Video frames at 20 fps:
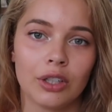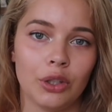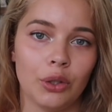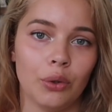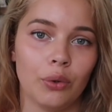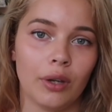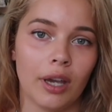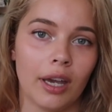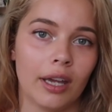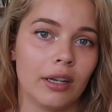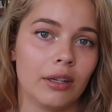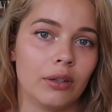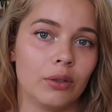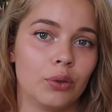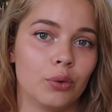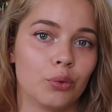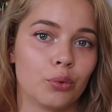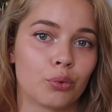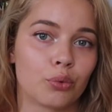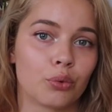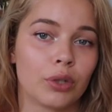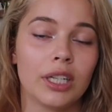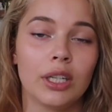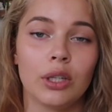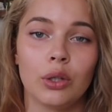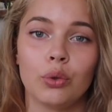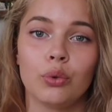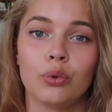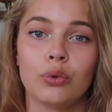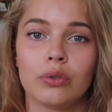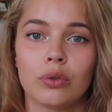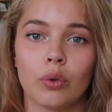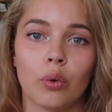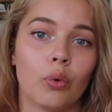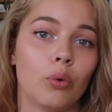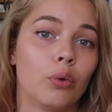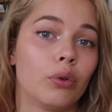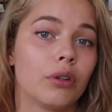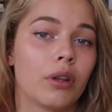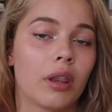You can reuse
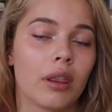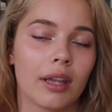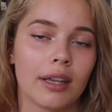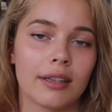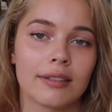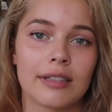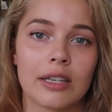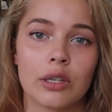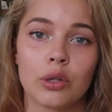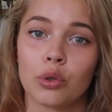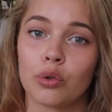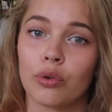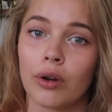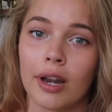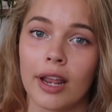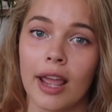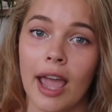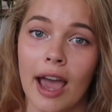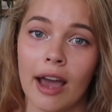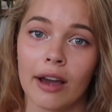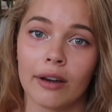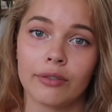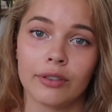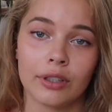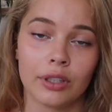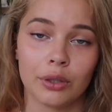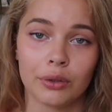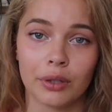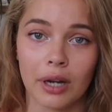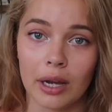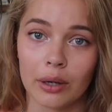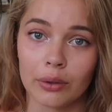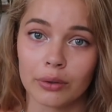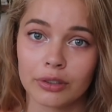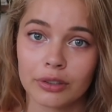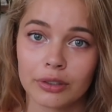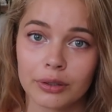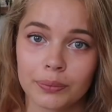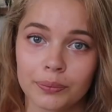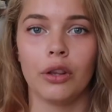all the things that you already have in your
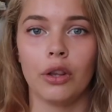house.